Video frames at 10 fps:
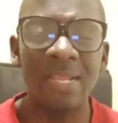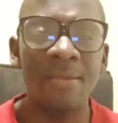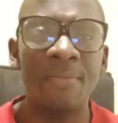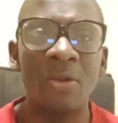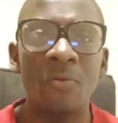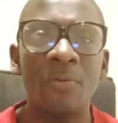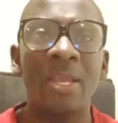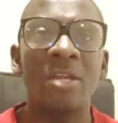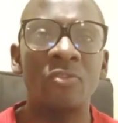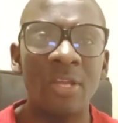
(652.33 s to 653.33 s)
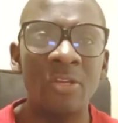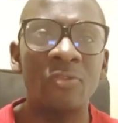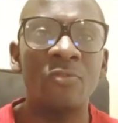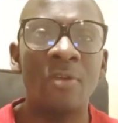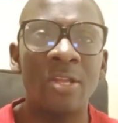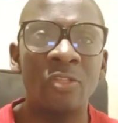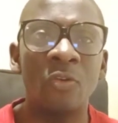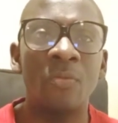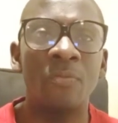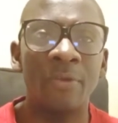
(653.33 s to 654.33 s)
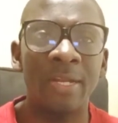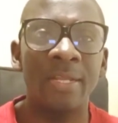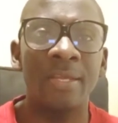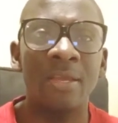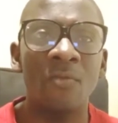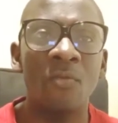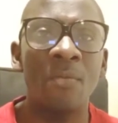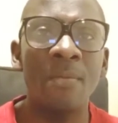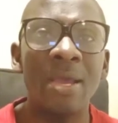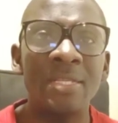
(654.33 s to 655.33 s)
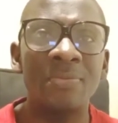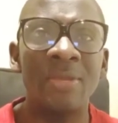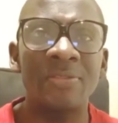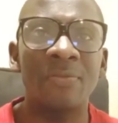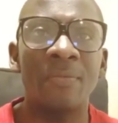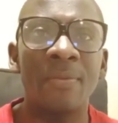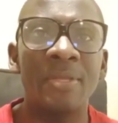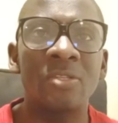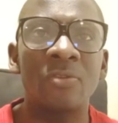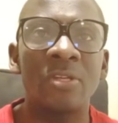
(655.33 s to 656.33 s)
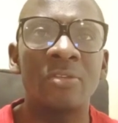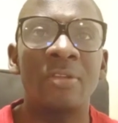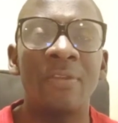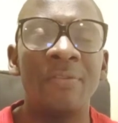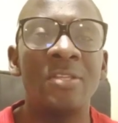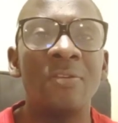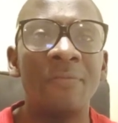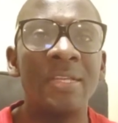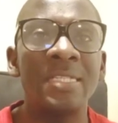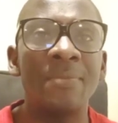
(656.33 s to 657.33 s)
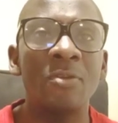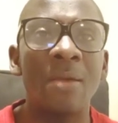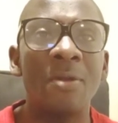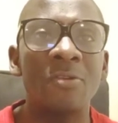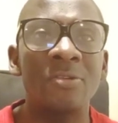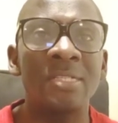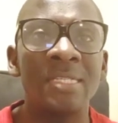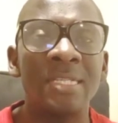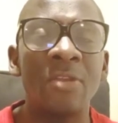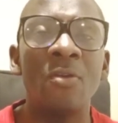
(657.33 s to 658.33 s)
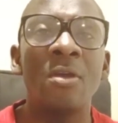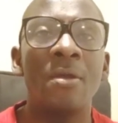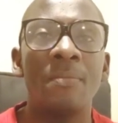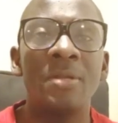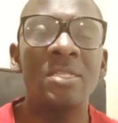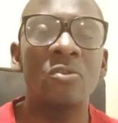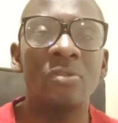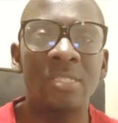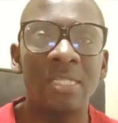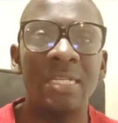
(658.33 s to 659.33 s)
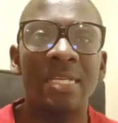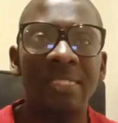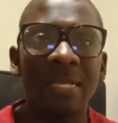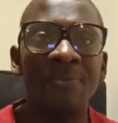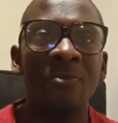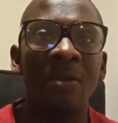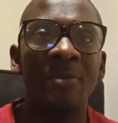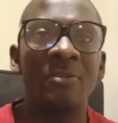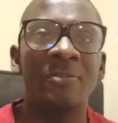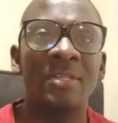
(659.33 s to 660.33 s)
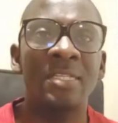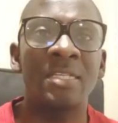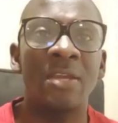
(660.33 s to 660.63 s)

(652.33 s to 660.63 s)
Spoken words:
the labor law, we can try to do our job, really. Remember, it's makes for the next situation. If it's your first time to come across this channel, please consider subscribing to this